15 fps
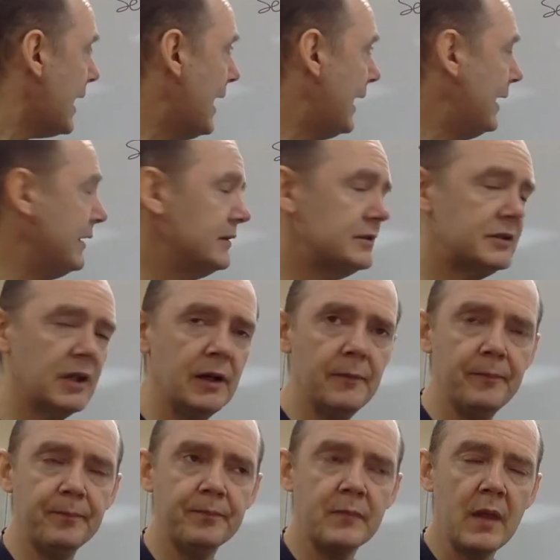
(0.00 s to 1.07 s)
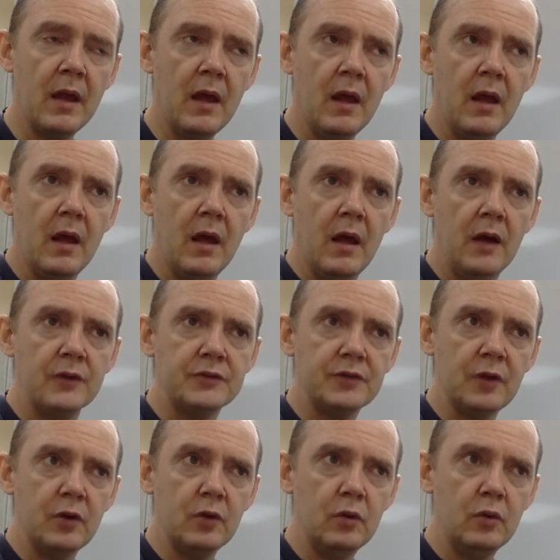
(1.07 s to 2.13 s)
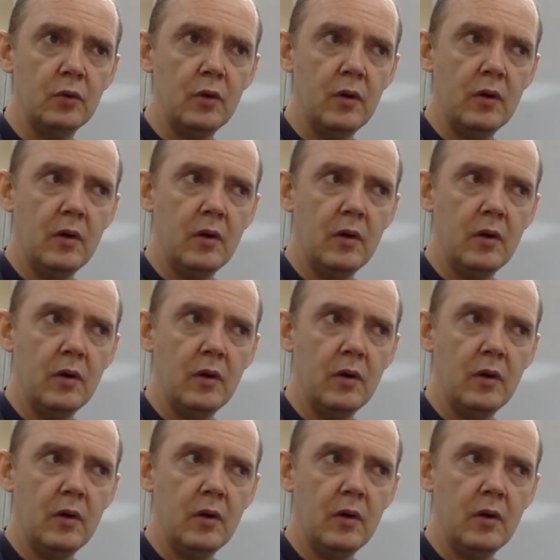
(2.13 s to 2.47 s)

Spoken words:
And so